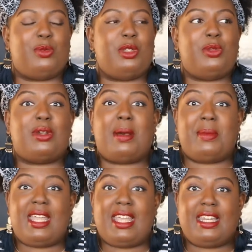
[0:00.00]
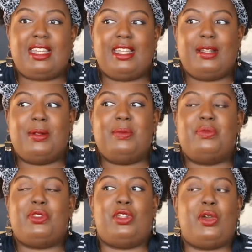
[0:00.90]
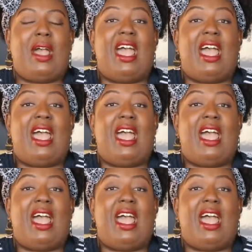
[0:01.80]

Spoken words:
when you come in, you know,